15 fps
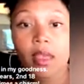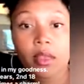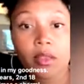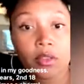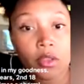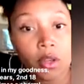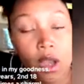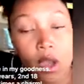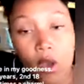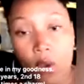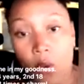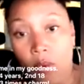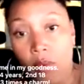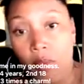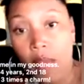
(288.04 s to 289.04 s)

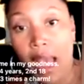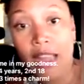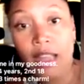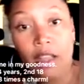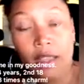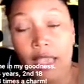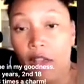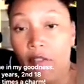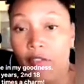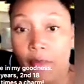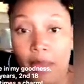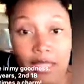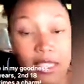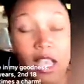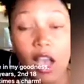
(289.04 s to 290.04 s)
I look out for
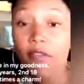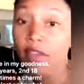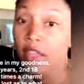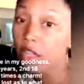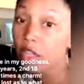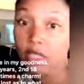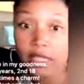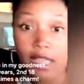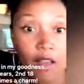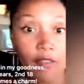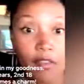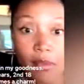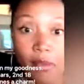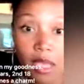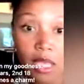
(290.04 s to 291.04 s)
myself. He looks out
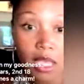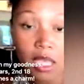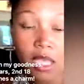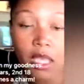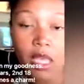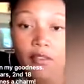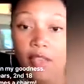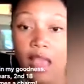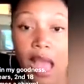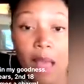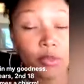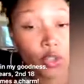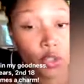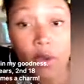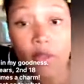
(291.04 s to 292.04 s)
for me.
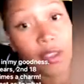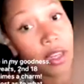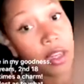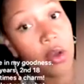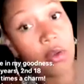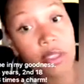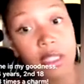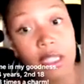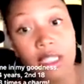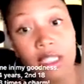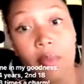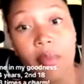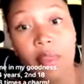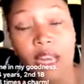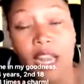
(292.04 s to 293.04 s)
I'm sure if he notices
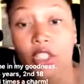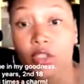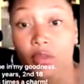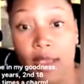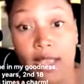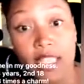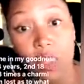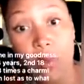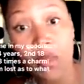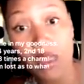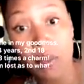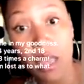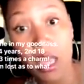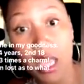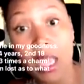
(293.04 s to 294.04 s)
something that's crazy with
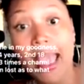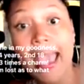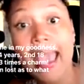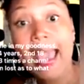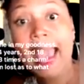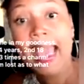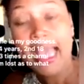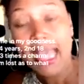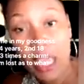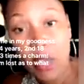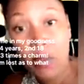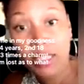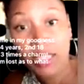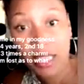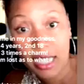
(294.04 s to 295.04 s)
me, he
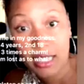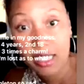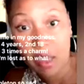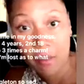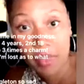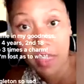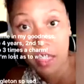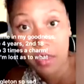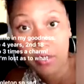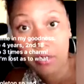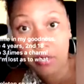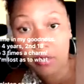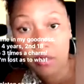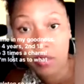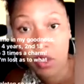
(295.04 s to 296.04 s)
would say something.
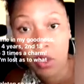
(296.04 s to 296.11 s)
Okay?